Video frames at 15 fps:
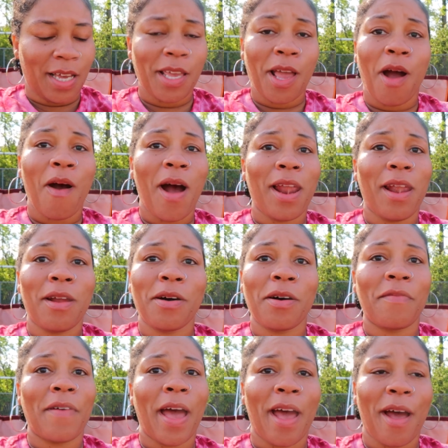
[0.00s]
y'all, I
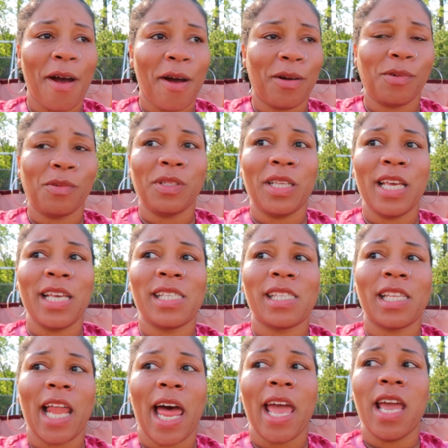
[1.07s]
love how
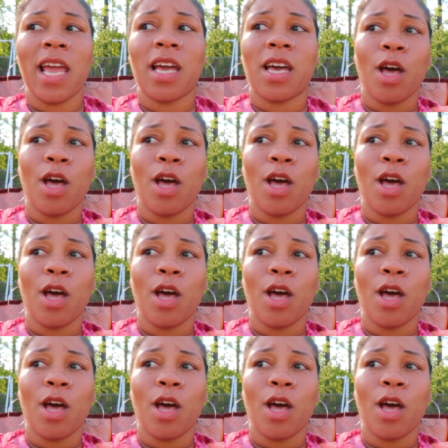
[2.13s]
it's like